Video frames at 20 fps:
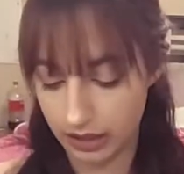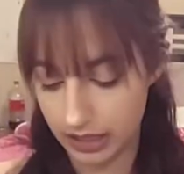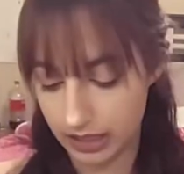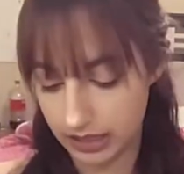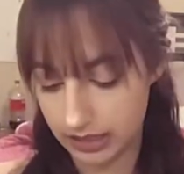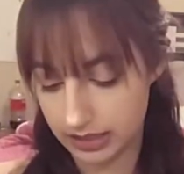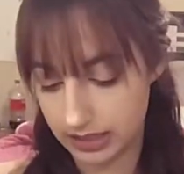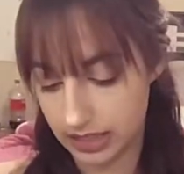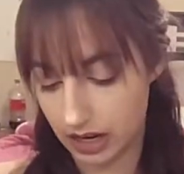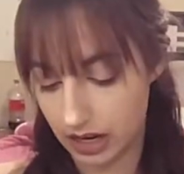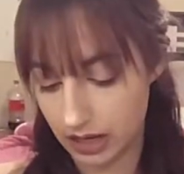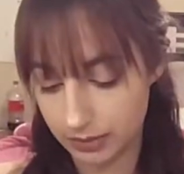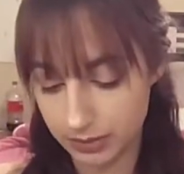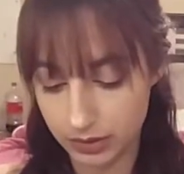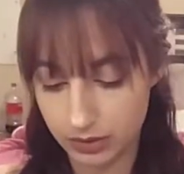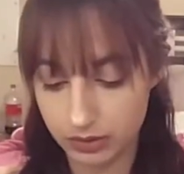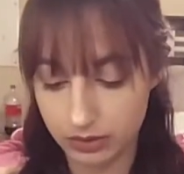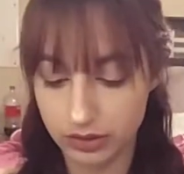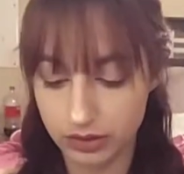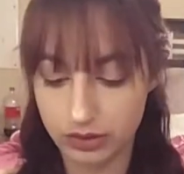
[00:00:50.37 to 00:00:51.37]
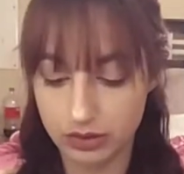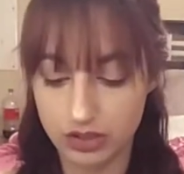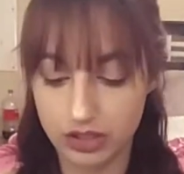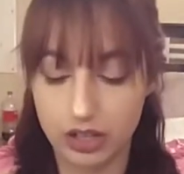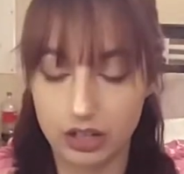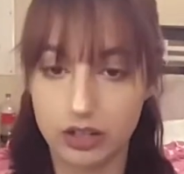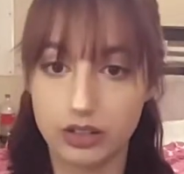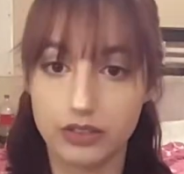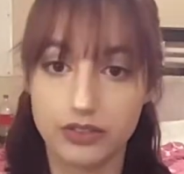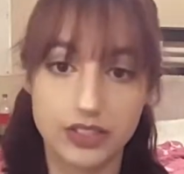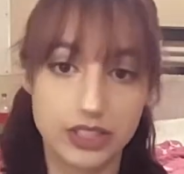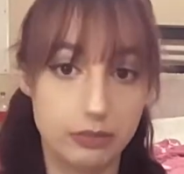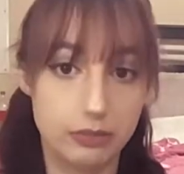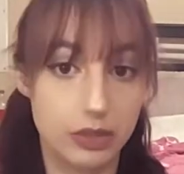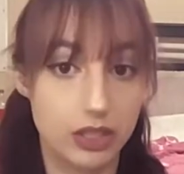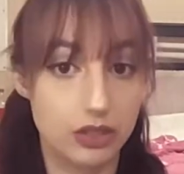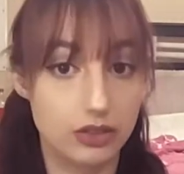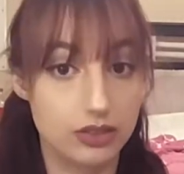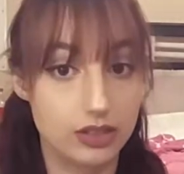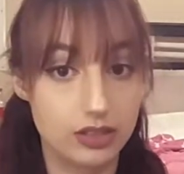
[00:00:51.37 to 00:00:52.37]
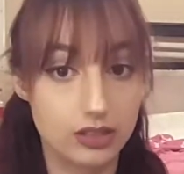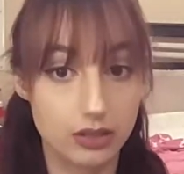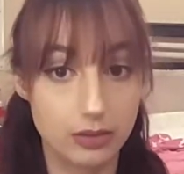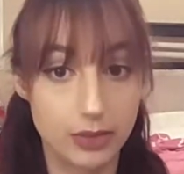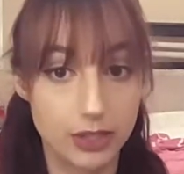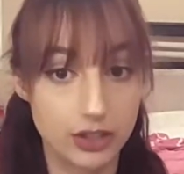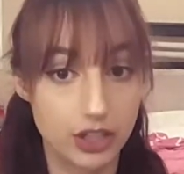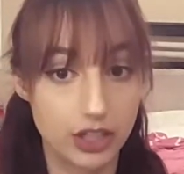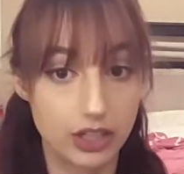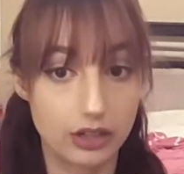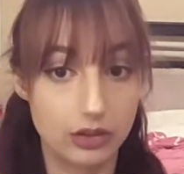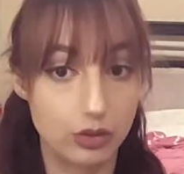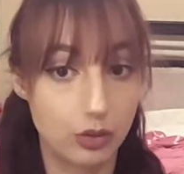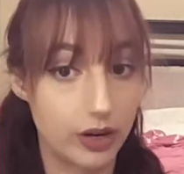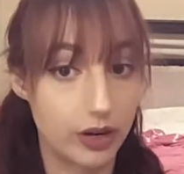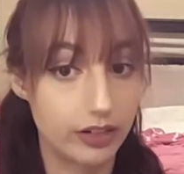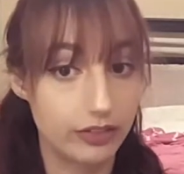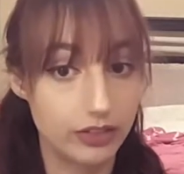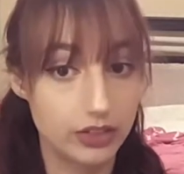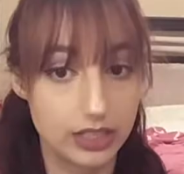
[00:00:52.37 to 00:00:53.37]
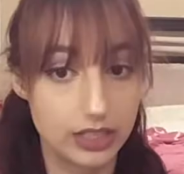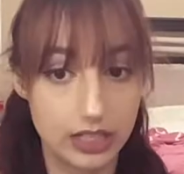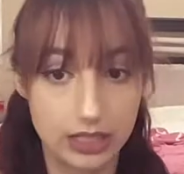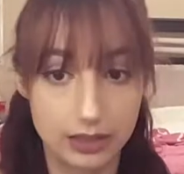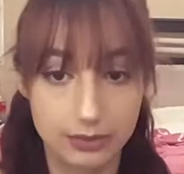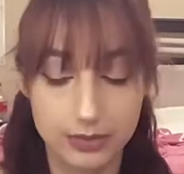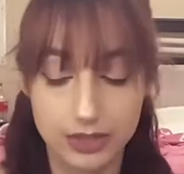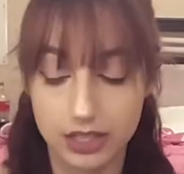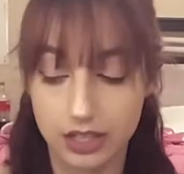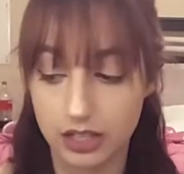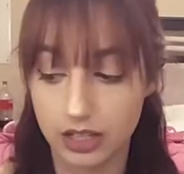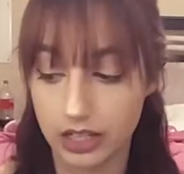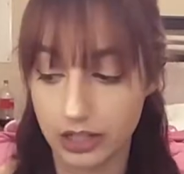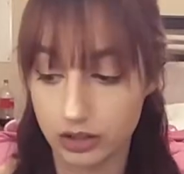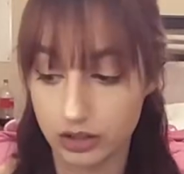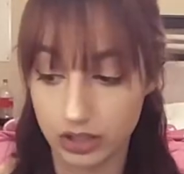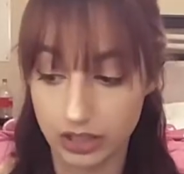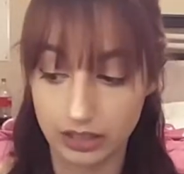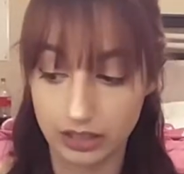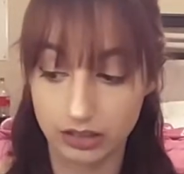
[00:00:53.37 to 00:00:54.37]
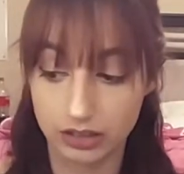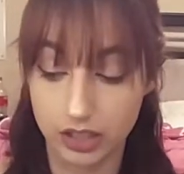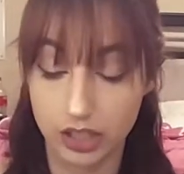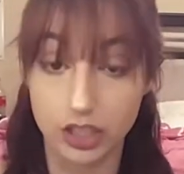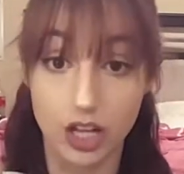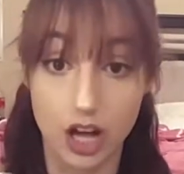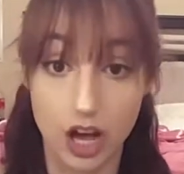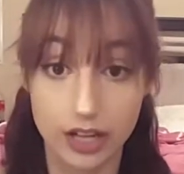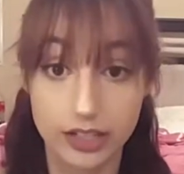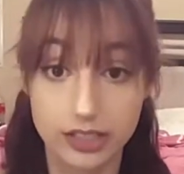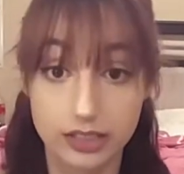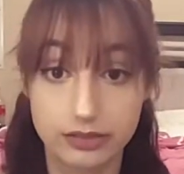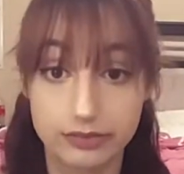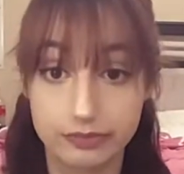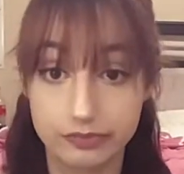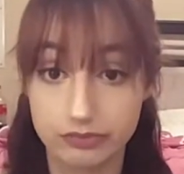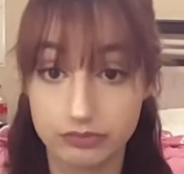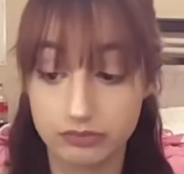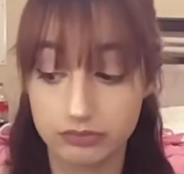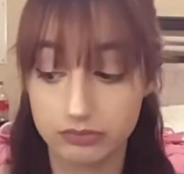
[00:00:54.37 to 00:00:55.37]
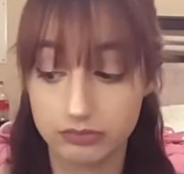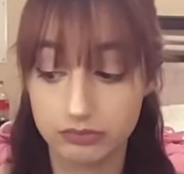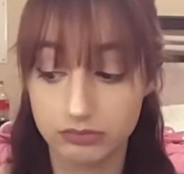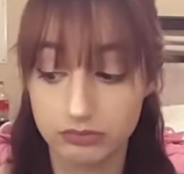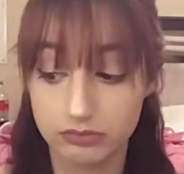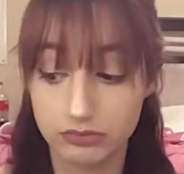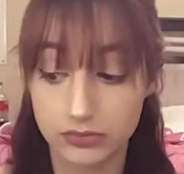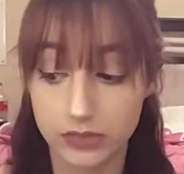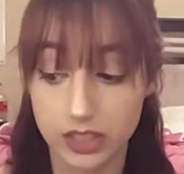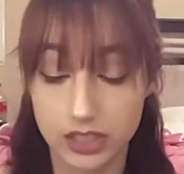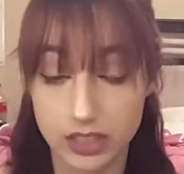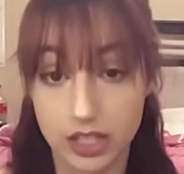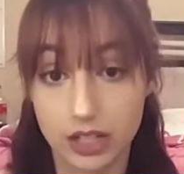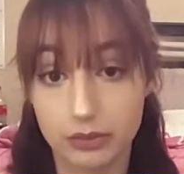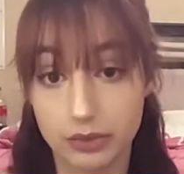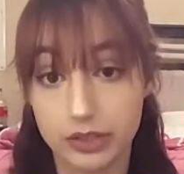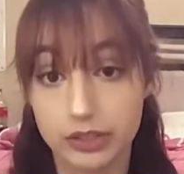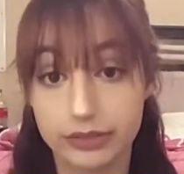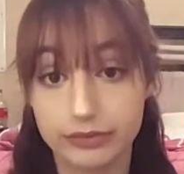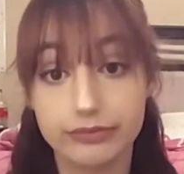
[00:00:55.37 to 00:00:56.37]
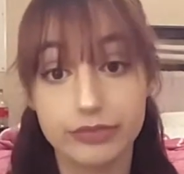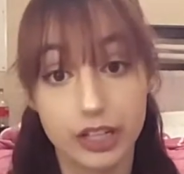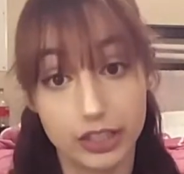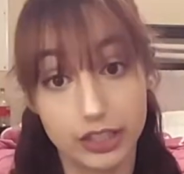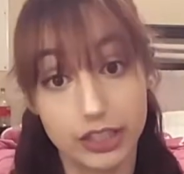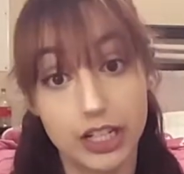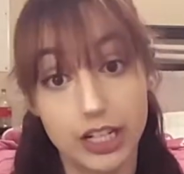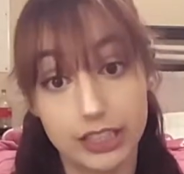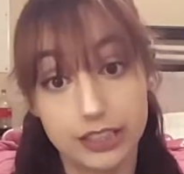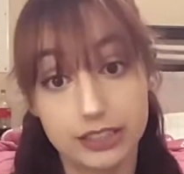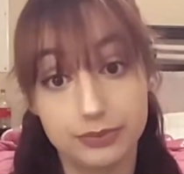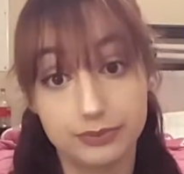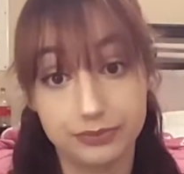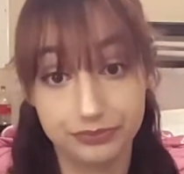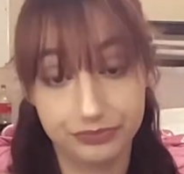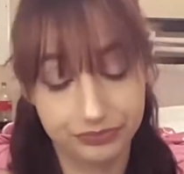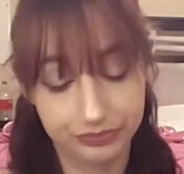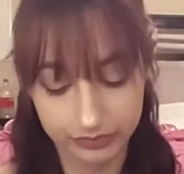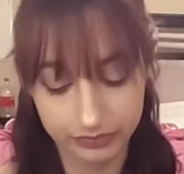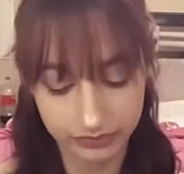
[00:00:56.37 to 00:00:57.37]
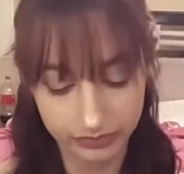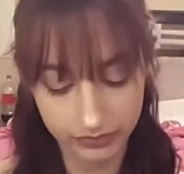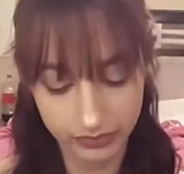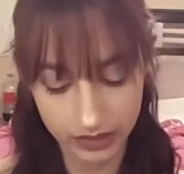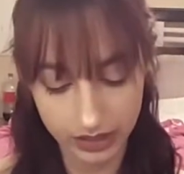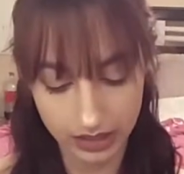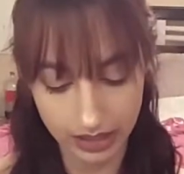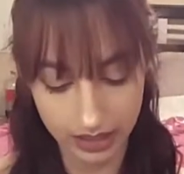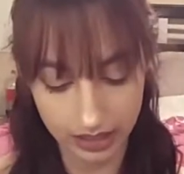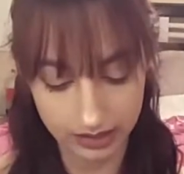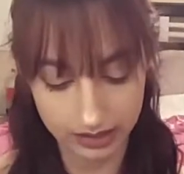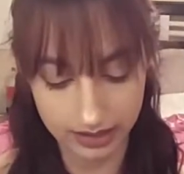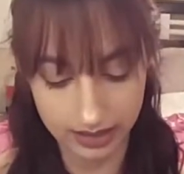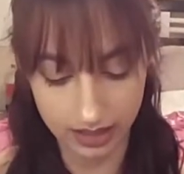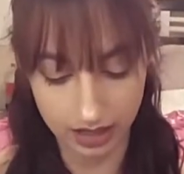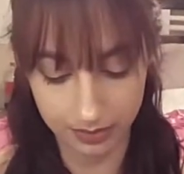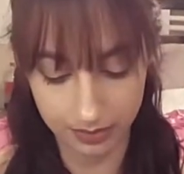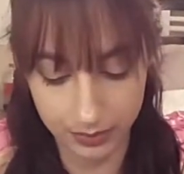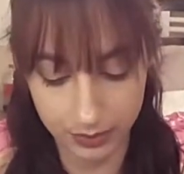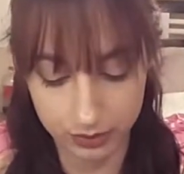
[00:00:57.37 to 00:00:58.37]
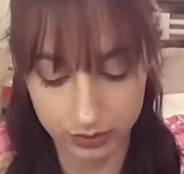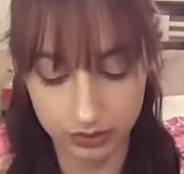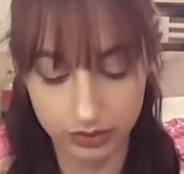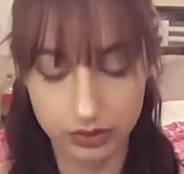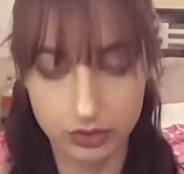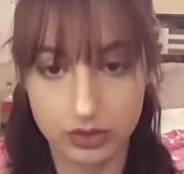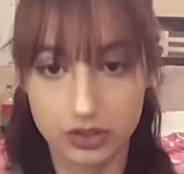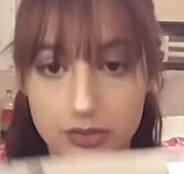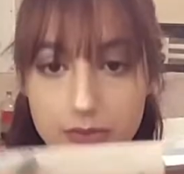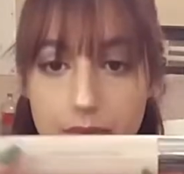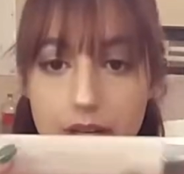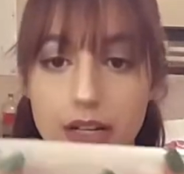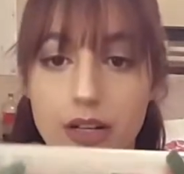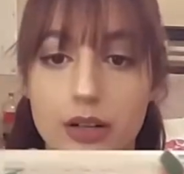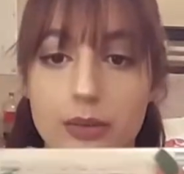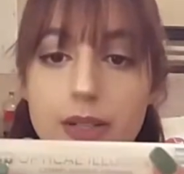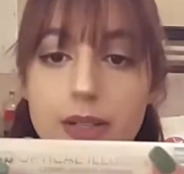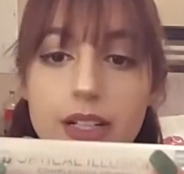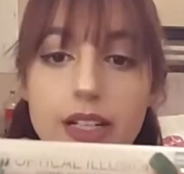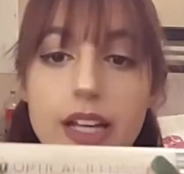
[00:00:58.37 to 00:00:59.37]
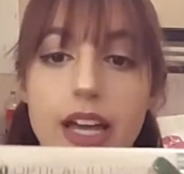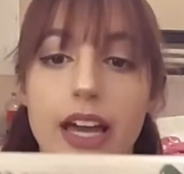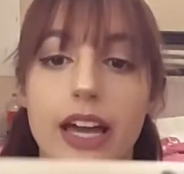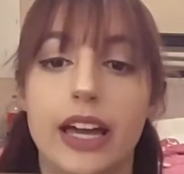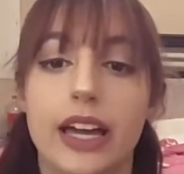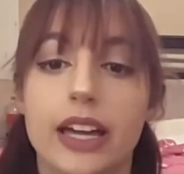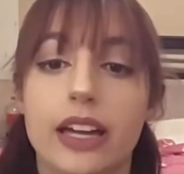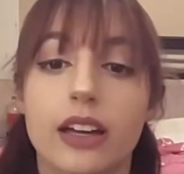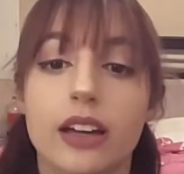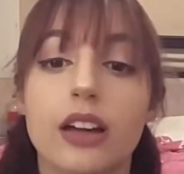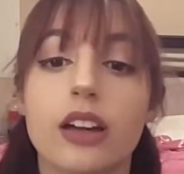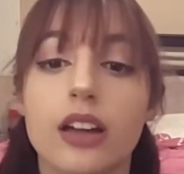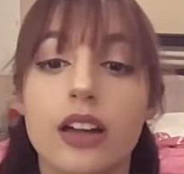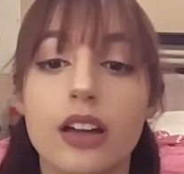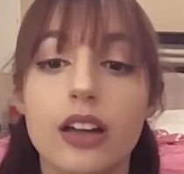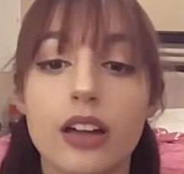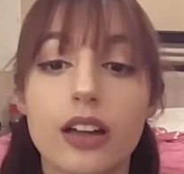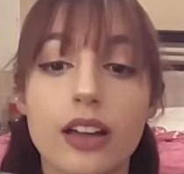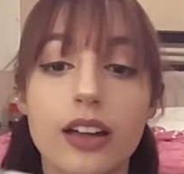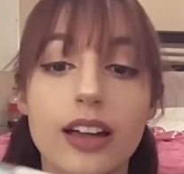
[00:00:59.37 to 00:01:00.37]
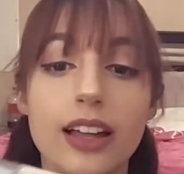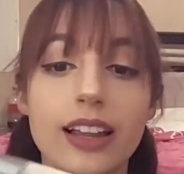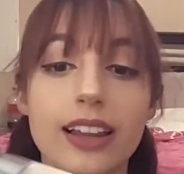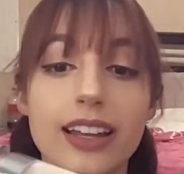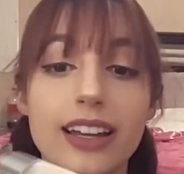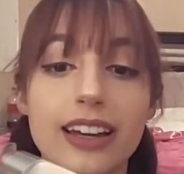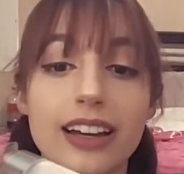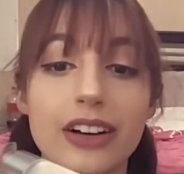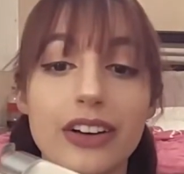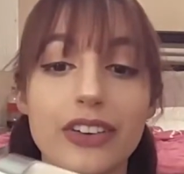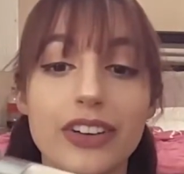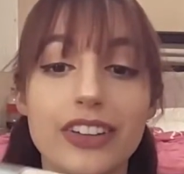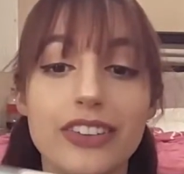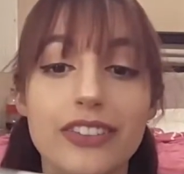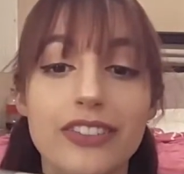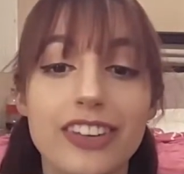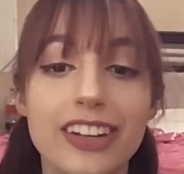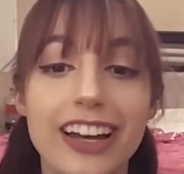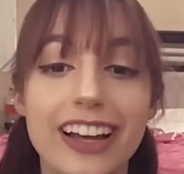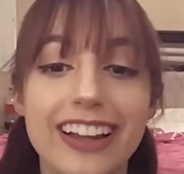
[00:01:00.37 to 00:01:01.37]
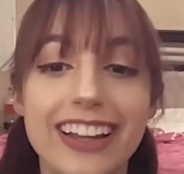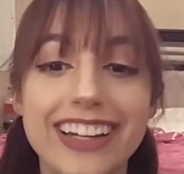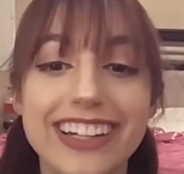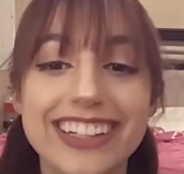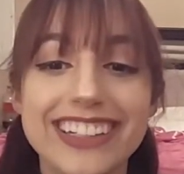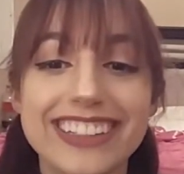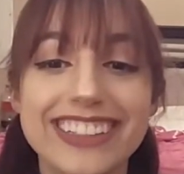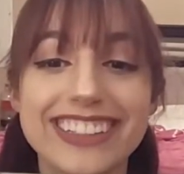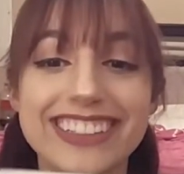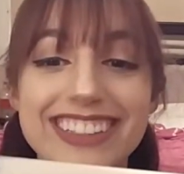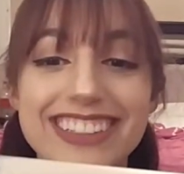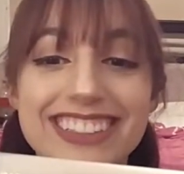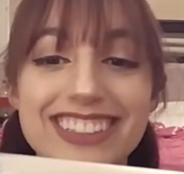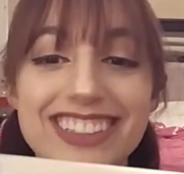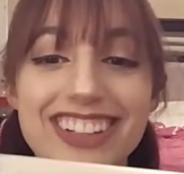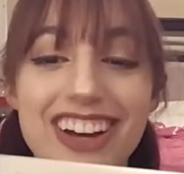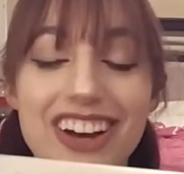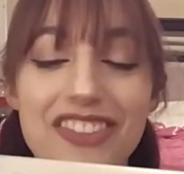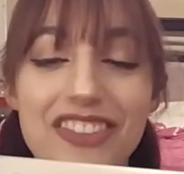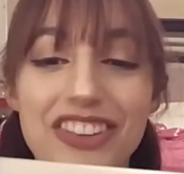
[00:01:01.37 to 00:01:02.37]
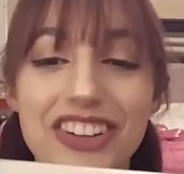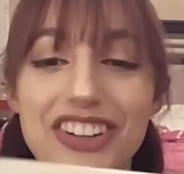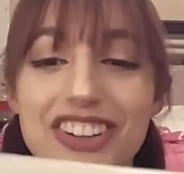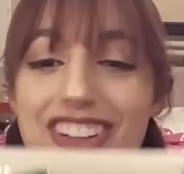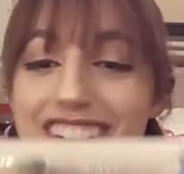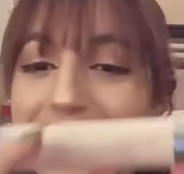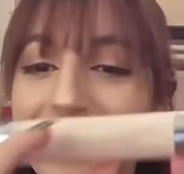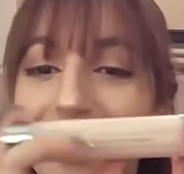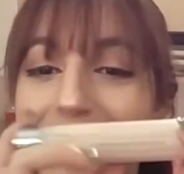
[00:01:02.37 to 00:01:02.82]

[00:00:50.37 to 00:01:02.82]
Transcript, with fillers: It is the Optical Illusion. I know you've seen me use this on my channel quite a few times. Actually, a lot. Let's get real. A lot. And it's the Optical Illusion by Urban Decay tell oh, it's metallic. It does look optical.